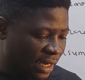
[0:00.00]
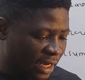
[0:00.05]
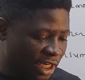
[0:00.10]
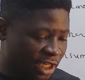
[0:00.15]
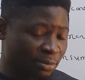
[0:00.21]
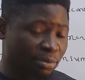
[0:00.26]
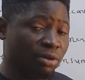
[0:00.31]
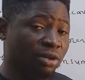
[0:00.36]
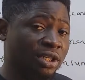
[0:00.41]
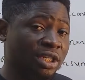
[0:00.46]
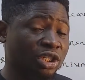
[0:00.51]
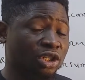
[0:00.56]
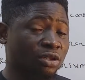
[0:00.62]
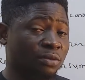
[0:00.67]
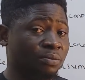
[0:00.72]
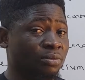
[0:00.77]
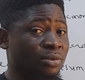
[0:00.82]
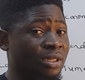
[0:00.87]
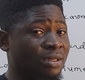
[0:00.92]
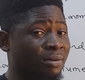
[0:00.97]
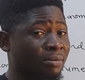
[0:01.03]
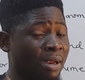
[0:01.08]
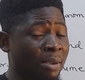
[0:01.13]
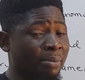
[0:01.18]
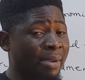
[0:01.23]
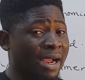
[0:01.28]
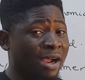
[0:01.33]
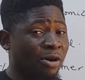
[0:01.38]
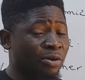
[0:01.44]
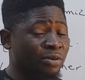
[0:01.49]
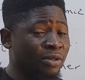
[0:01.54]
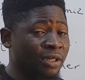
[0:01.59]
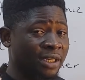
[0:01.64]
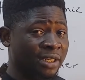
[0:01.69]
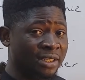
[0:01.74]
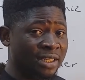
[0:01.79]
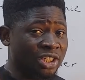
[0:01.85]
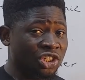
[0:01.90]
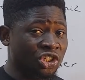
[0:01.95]
exploitation. Remember,
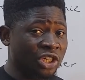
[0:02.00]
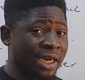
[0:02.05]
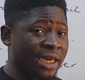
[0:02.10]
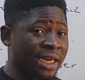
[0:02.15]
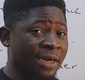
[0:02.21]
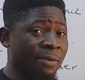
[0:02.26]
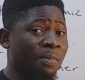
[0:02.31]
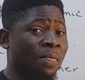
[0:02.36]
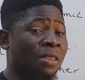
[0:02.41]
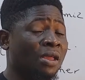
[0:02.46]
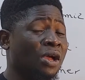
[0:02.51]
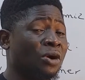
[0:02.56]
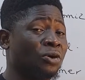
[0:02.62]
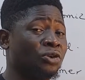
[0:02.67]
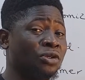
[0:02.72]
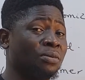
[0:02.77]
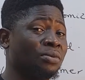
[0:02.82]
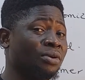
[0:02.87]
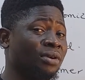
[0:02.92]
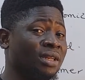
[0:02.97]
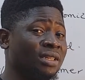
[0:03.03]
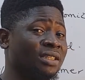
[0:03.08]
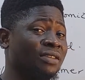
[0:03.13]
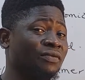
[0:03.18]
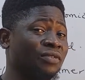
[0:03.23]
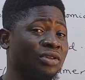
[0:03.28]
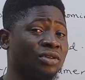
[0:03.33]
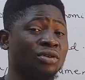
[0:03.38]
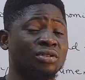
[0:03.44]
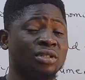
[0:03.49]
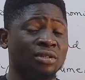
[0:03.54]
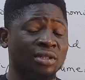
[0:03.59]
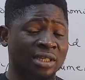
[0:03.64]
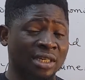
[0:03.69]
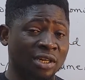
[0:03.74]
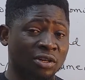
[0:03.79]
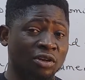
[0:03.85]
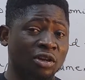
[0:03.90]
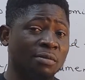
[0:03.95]
in this channel, I'm going to be releasing videos
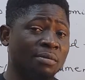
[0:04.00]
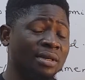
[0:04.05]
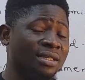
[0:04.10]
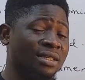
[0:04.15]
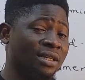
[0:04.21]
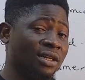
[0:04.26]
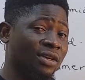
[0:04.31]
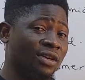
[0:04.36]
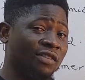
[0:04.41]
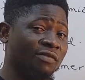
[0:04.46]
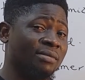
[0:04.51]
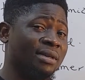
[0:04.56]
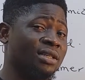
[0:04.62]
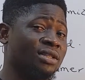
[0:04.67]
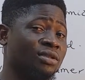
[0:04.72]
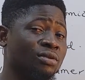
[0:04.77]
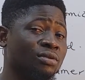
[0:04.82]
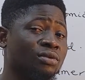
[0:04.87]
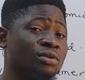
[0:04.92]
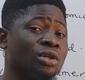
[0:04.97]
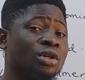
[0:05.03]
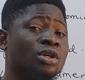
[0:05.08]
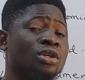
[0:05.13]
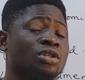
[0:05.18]
in economics in government soon.